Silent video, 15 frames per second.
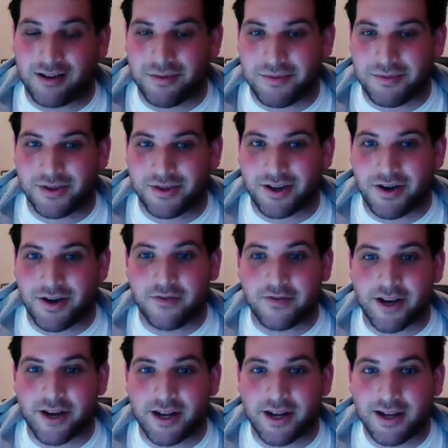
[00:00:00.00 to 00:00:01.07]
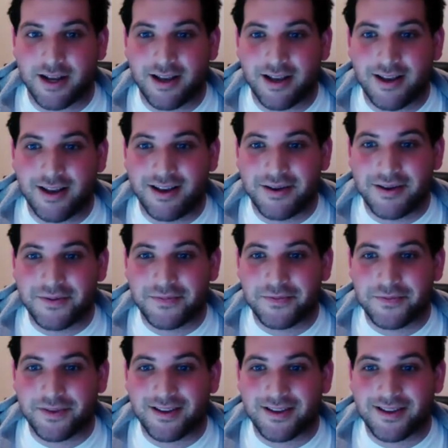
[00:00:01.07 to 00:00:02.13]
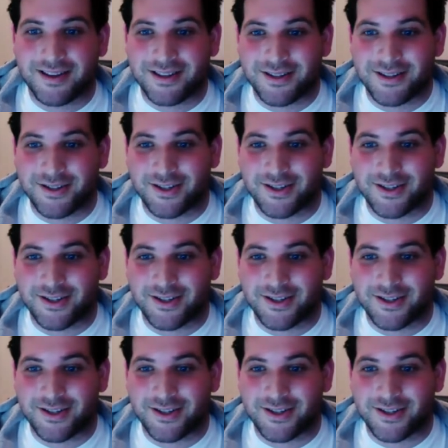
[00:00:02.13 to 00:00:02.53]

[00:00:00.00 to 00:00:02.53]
music over it. It